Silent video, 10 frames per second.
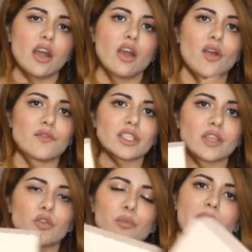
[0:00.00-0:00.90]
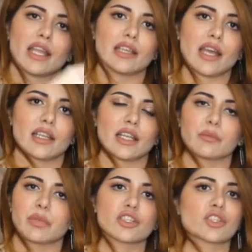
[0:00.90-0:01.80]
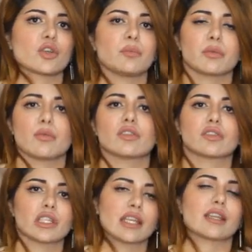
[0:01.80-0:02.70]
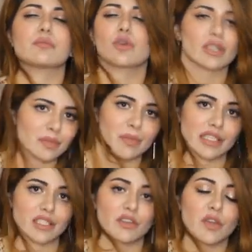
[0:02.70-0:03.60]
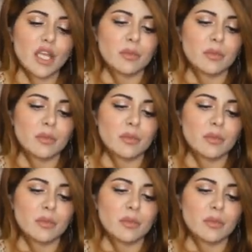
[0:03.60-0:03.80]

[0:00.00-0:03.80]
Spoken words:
Obviously, if you buy that at like bigger shopping malls, you're gonna get it more expensive.